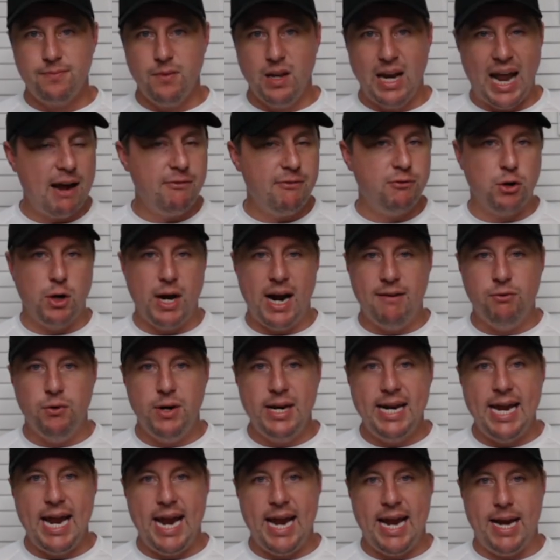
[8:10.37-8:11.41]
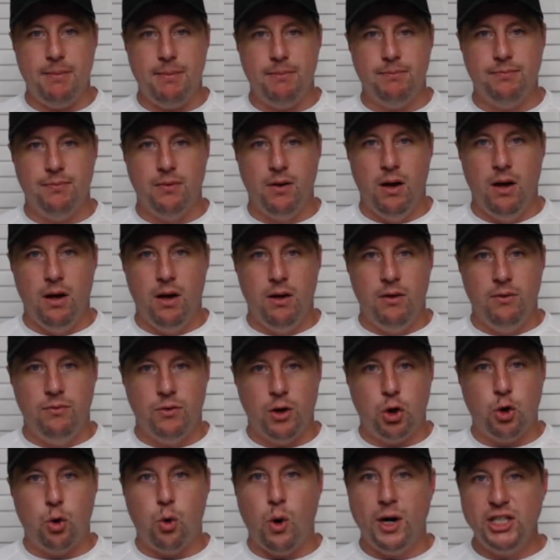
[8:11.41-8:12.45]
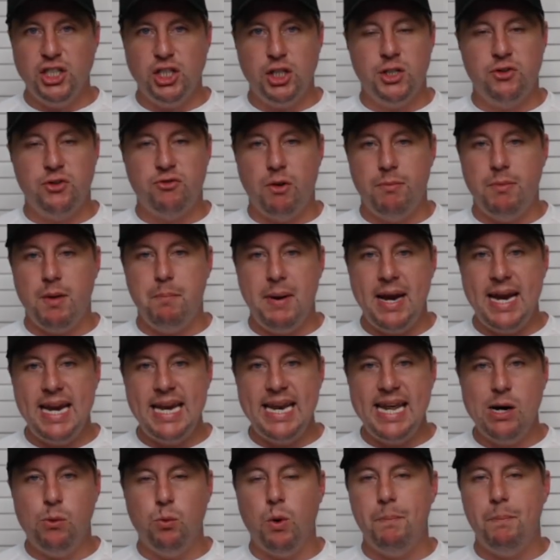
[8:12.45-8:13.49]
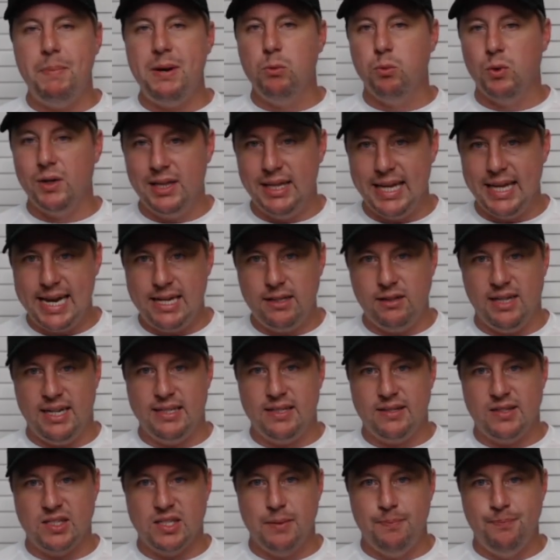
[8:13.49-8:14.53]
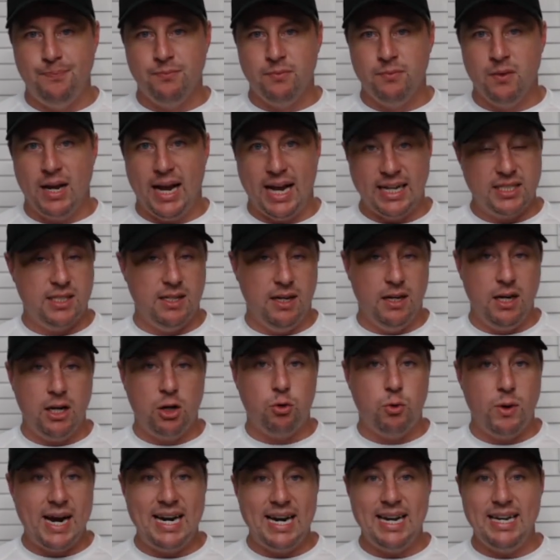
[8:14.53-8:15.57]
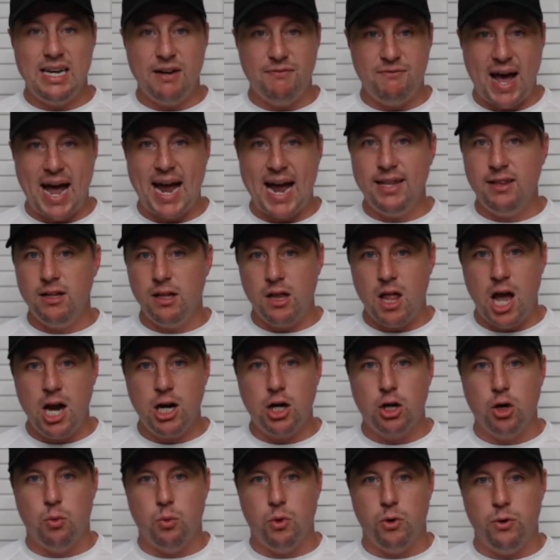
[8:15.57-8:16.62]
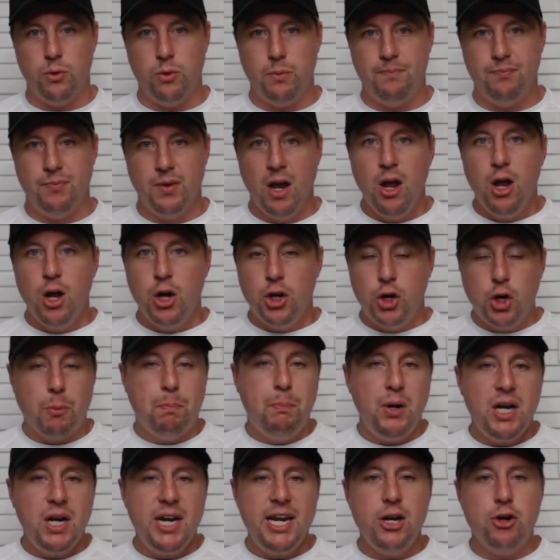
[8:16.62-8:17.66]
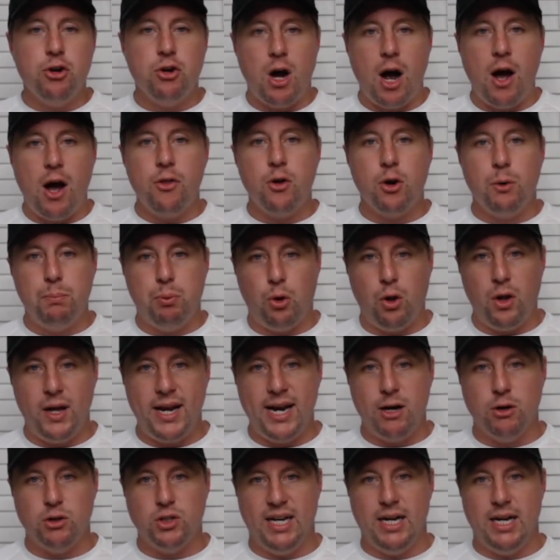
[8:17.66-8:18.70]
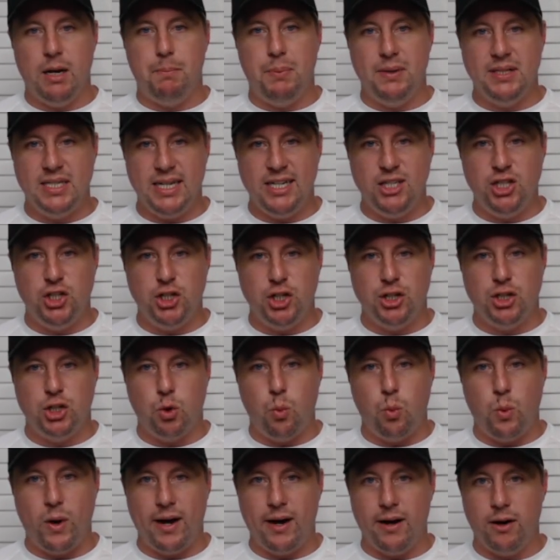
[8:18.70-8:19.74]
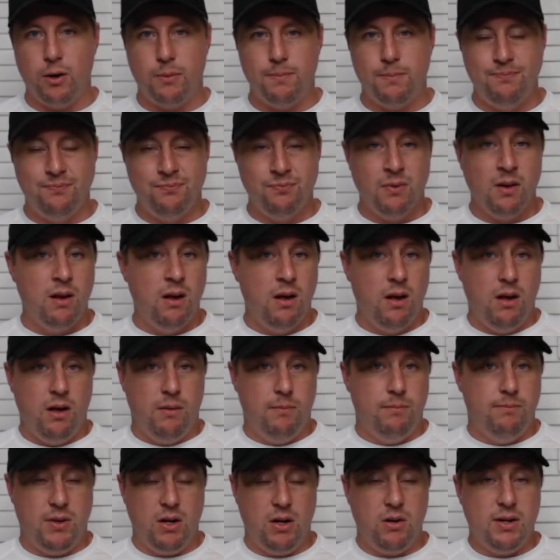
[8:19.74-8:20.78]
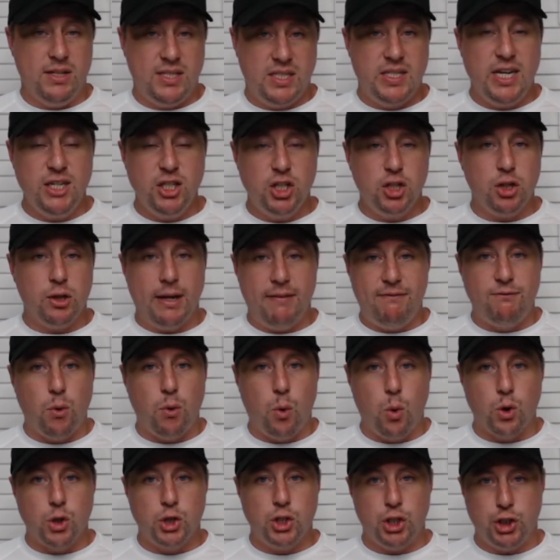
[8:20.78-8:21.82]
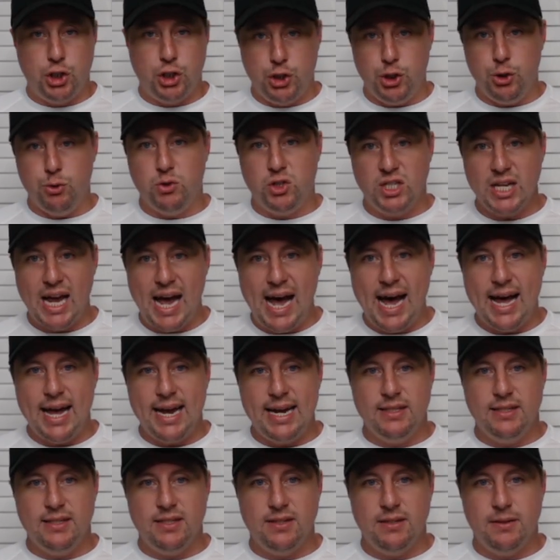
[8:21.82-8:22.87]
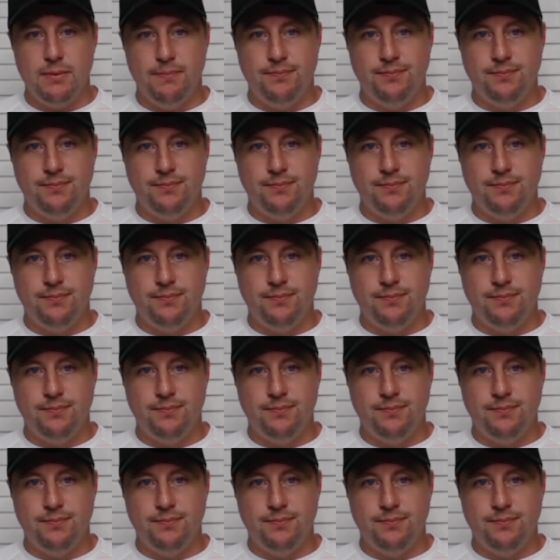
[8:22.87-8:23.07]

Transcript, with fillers: After every game, the questions from the media will be relentless. It's going to create a divide in the locker room. You're putting your other players in a position to where they're essentially forced to choose sides.